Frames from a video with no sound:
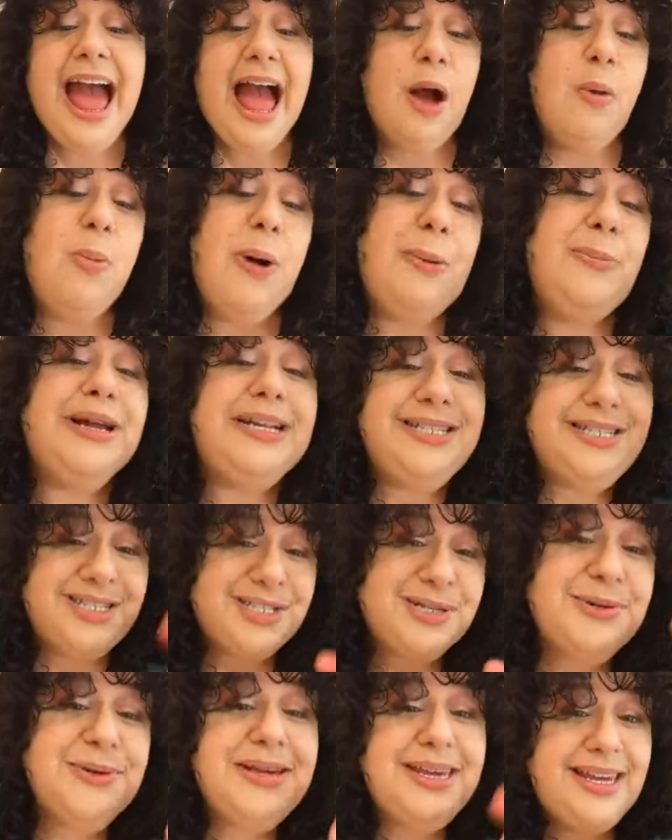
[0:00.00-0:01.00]
And what we
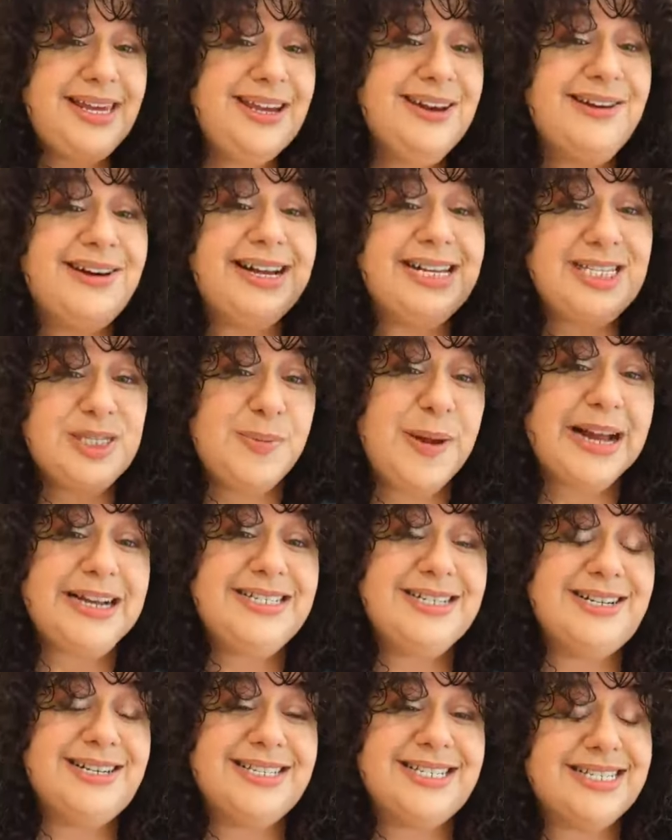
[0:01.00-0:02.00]
do here at
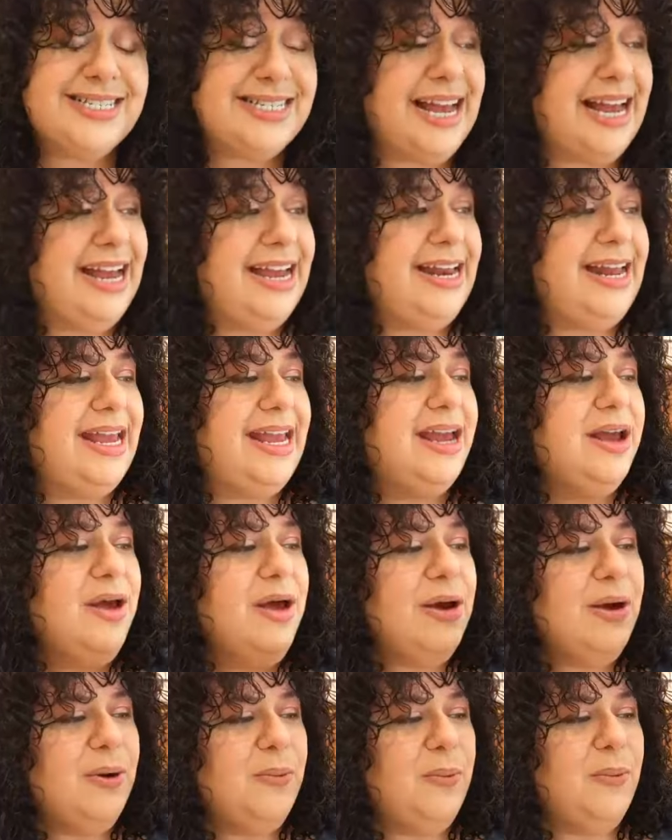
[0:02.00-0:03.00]
Spectacle Society,
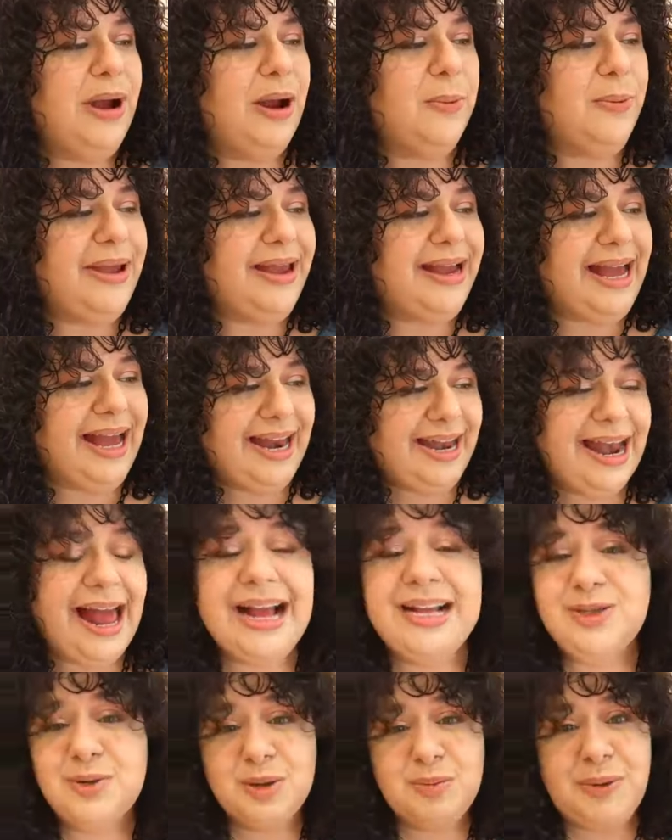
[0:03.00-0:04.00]
where we
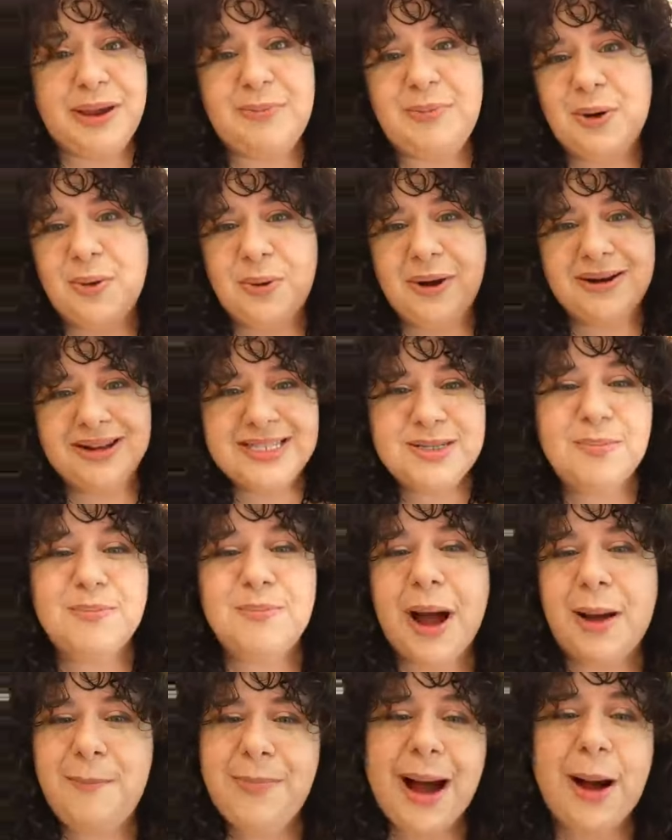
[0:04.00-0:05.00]
connect with people, where it's
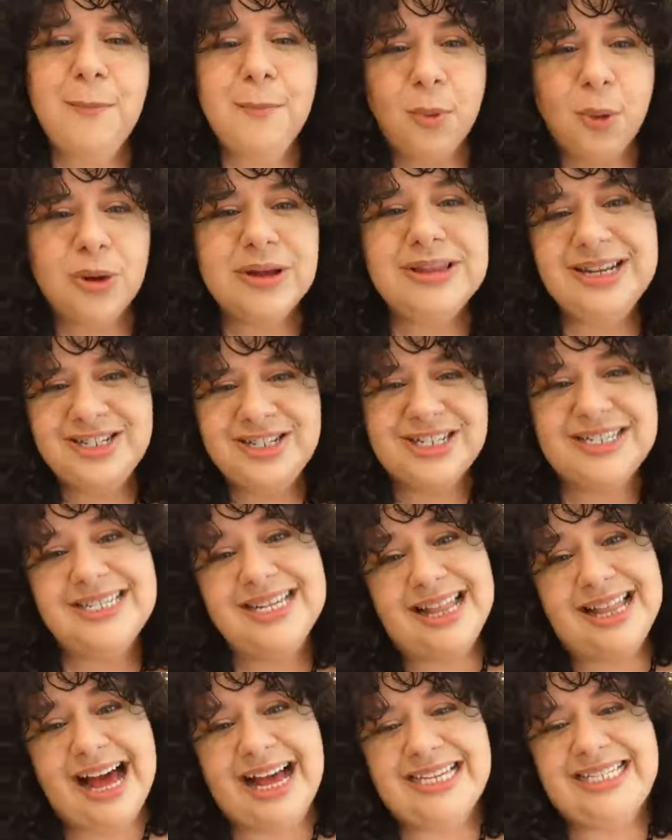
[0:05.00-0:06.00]
about more than
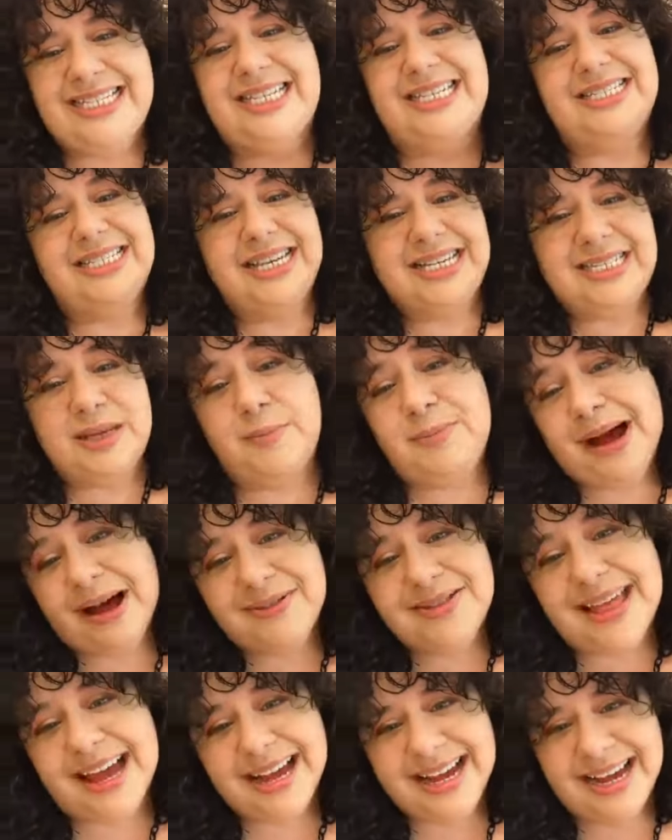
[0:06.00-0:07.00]
just classes, it's
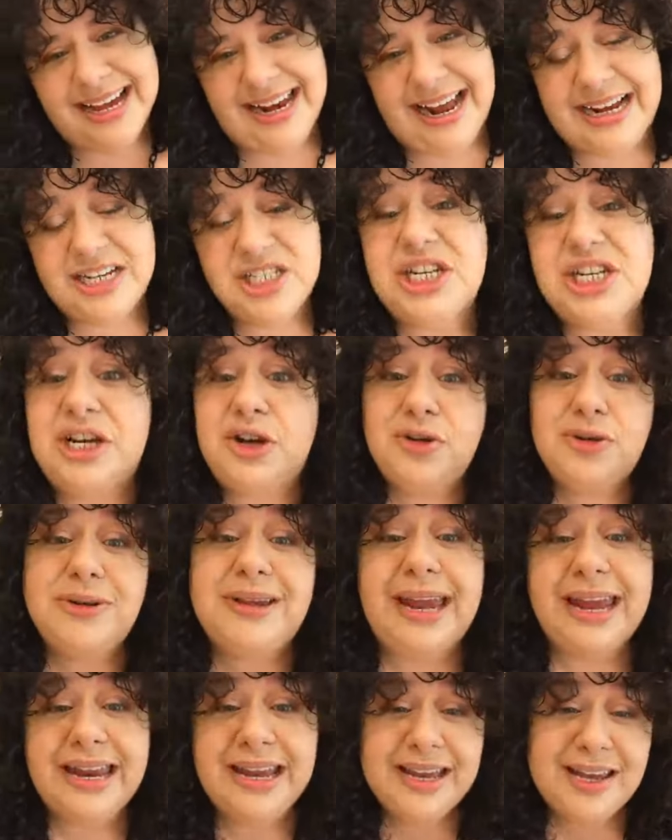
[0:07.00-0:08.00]
about that connection and
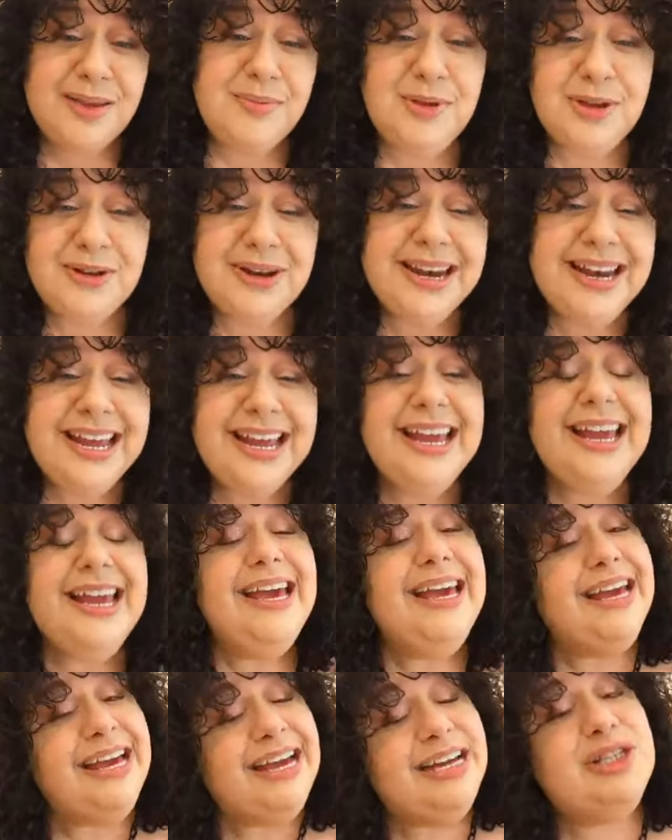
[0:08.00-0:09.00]
creating community.
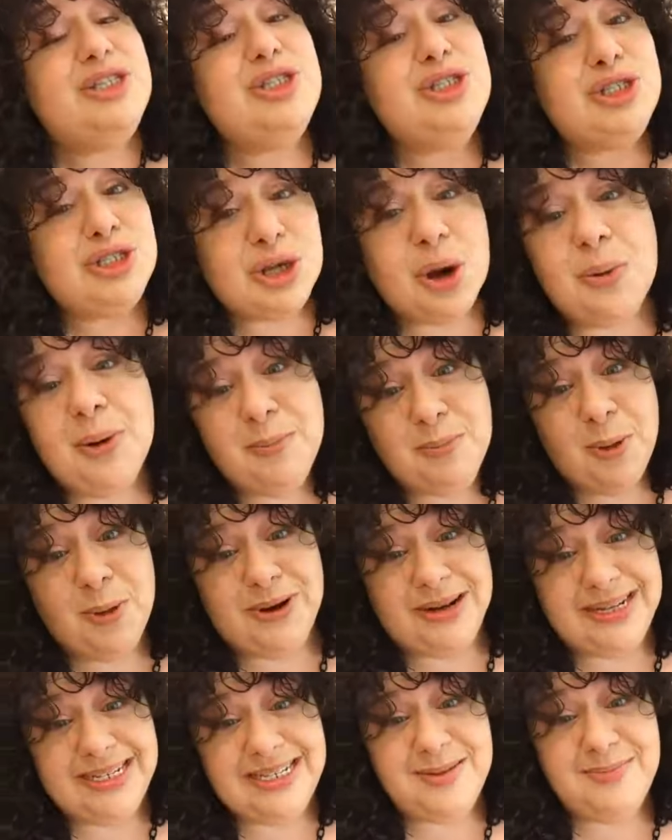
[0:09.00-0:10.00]
It's so
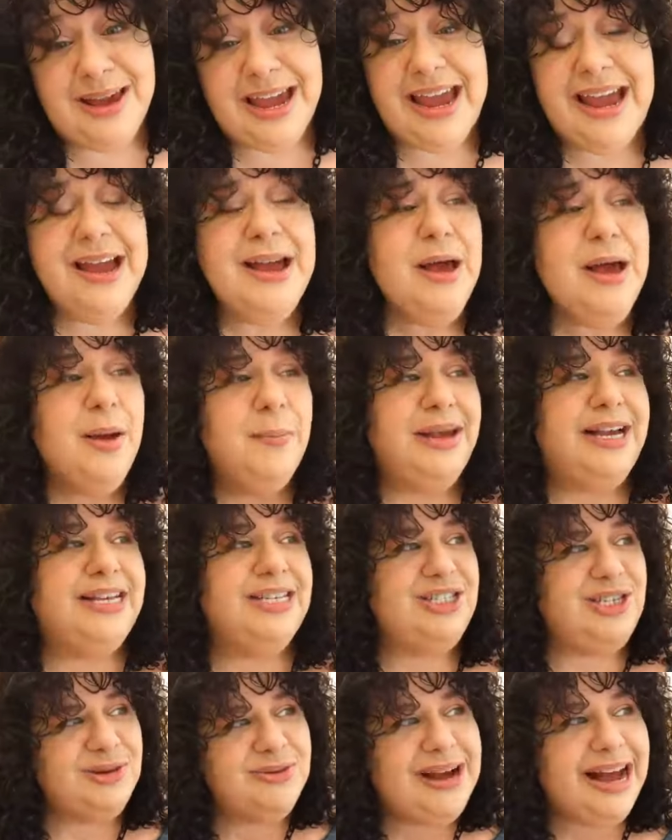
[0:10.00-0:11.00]
important to me
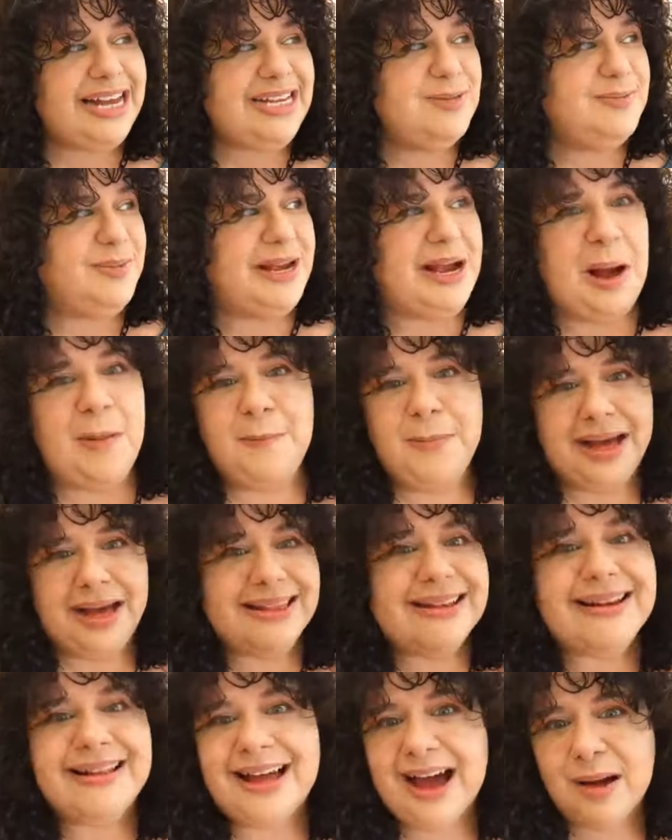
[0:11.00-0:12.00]
because you guys become my
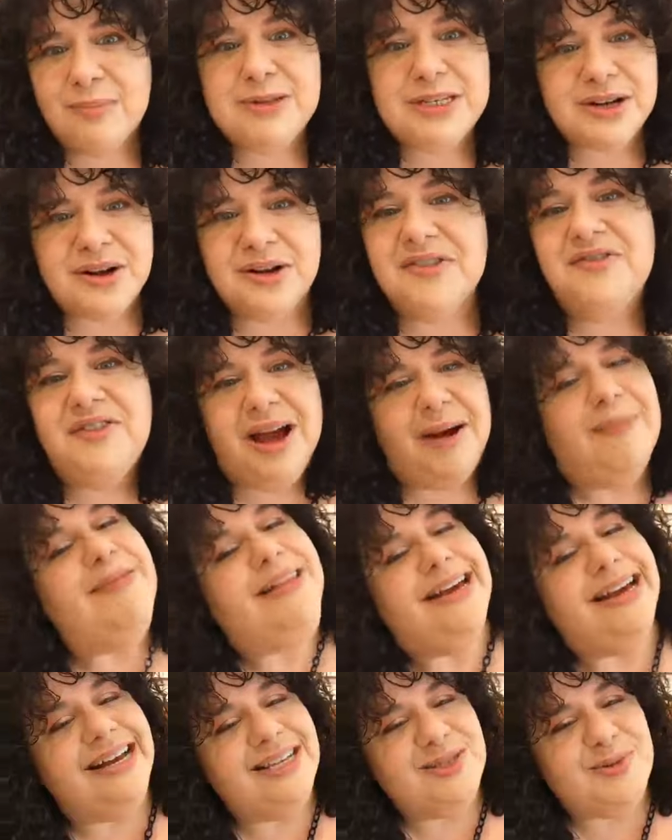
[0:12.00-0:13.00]
little optical
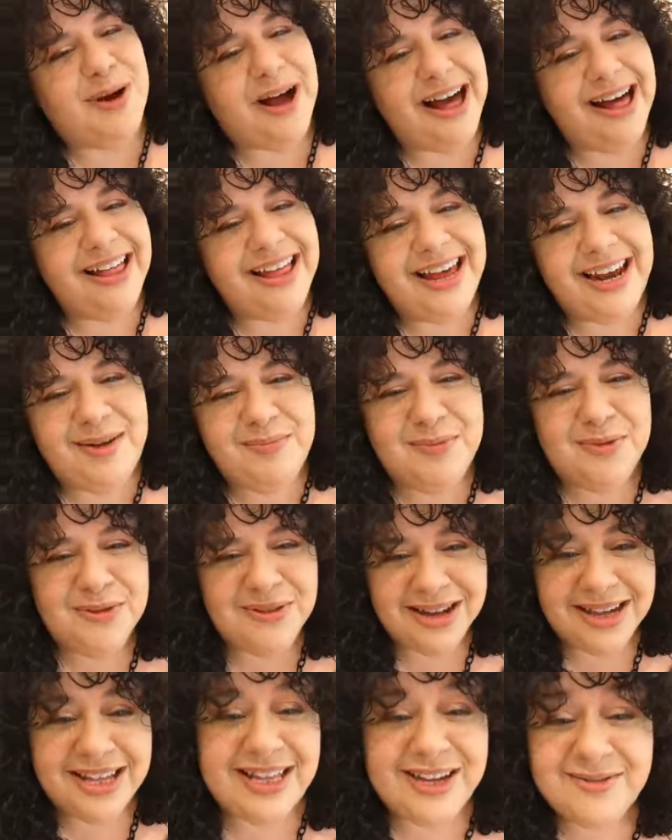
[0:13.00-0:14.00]
family as well. And I'm
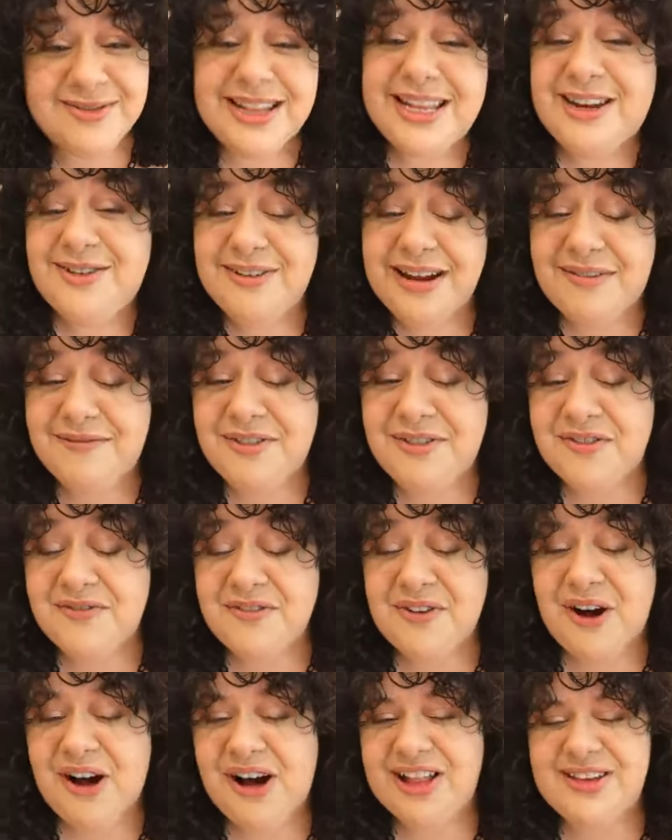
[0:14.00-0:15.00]
really, really grateful
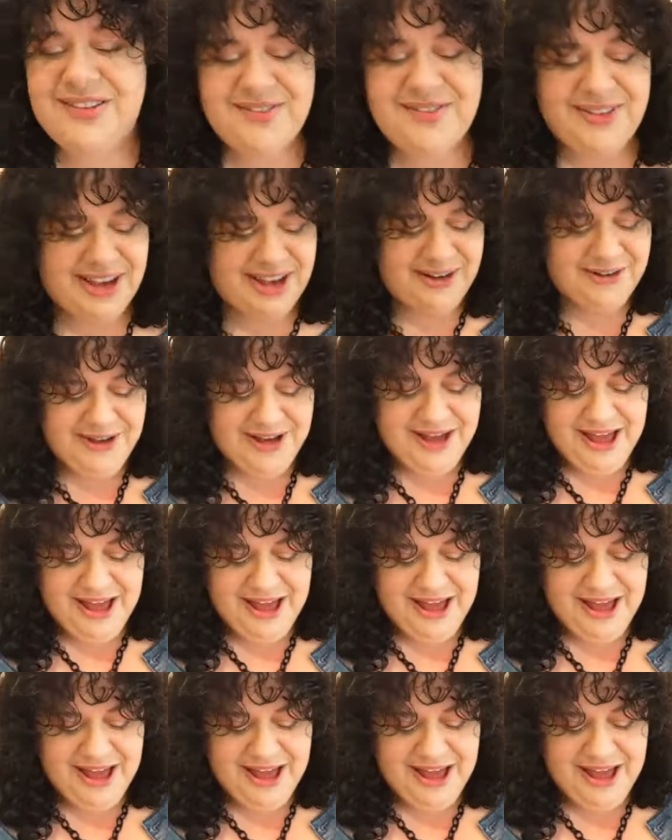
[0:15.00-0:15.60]
for all of you.